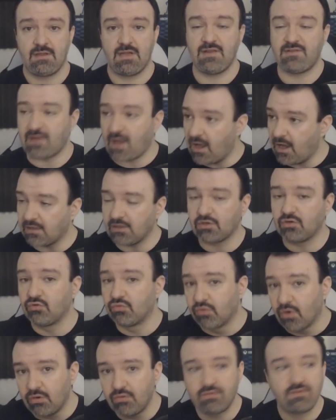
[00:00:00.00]
It's on a
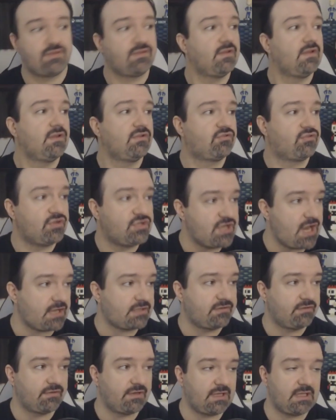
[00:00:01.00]
growth
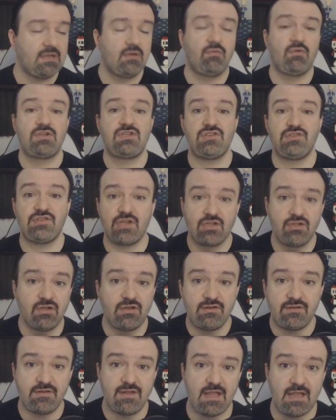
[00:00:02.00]
trajectory, which is a
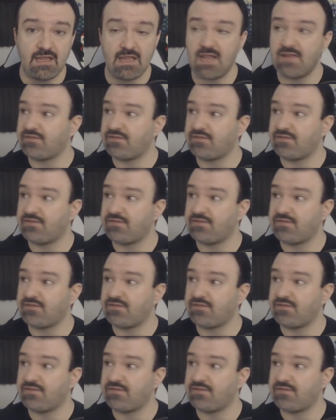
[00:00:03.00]
good thing.